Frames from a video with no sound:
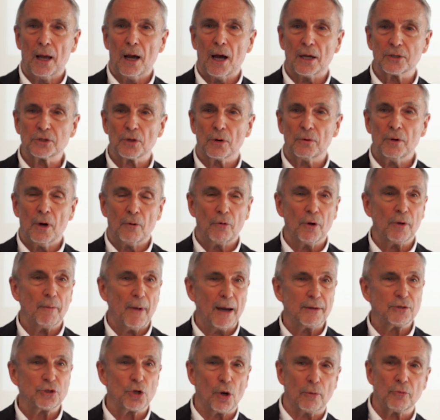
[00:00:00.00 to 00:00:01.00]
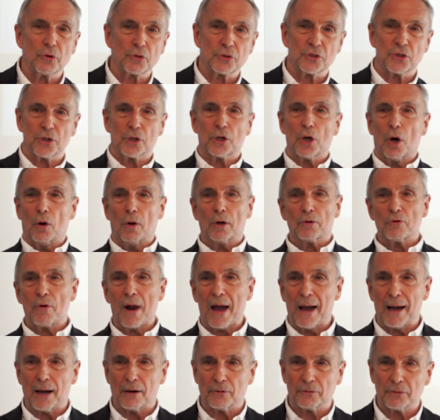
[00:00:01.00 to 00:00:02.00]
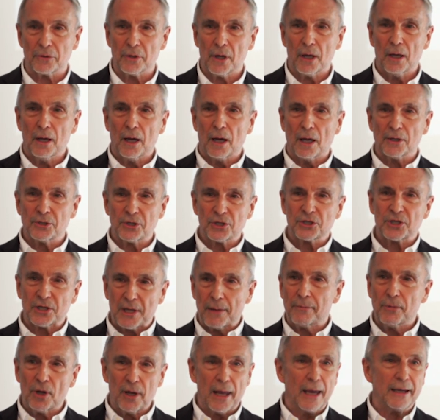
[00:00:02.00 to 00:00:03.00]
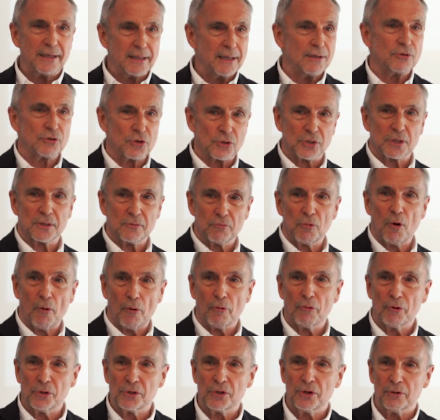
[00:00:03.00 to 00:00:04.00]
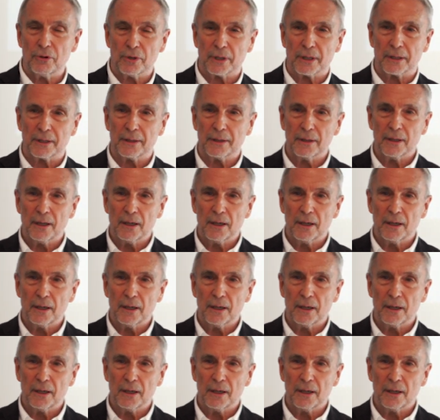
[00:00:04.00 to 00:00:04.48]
And so one of my jobs was to go around and stimulate interest in what we were doing.